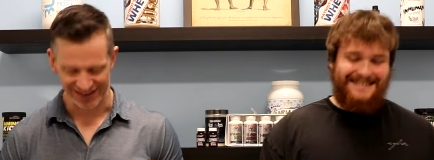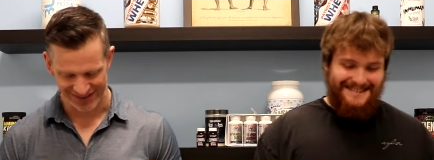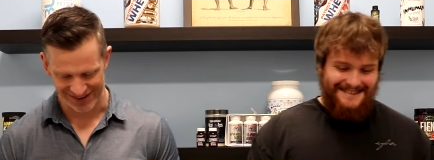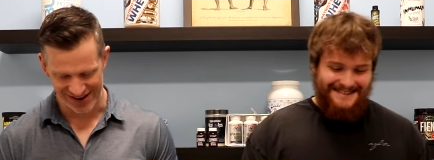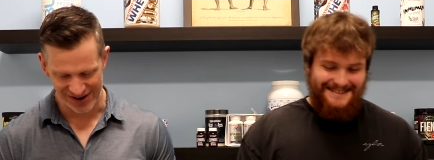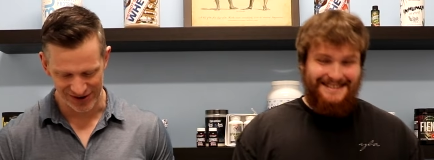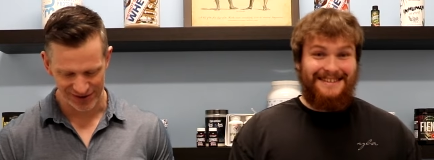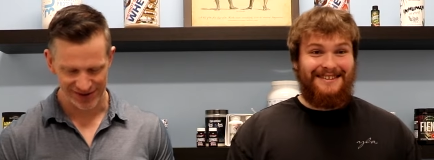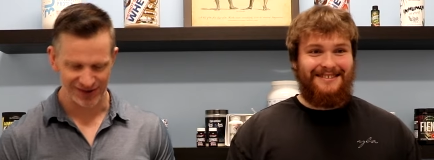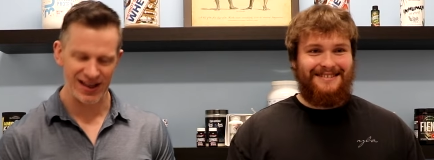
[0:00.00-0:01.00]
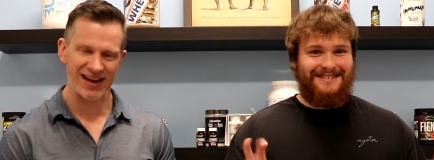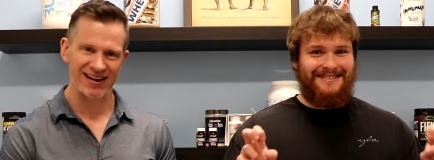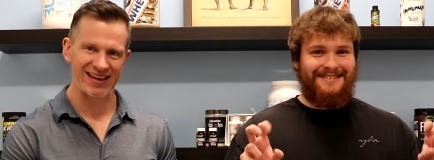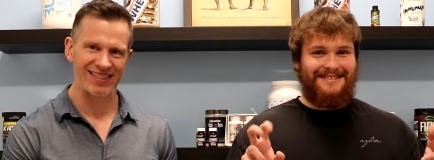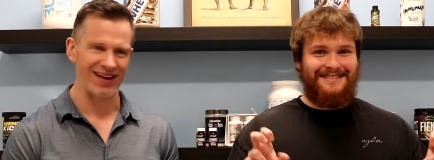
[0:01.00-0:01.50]
Speaker 1: Yeah. So, so you're not
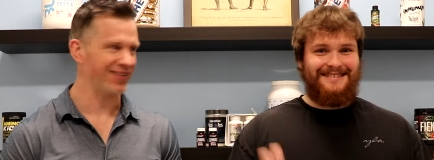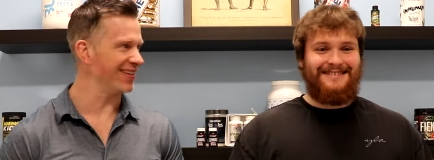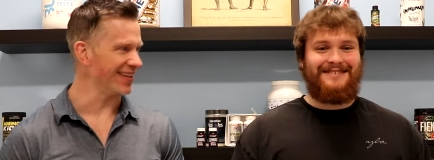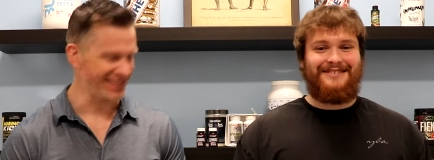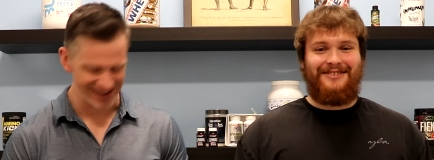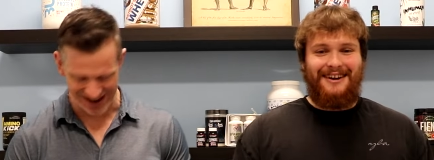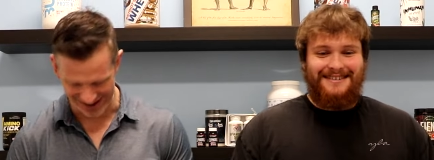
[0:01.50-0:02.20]
going to get that with this. Right.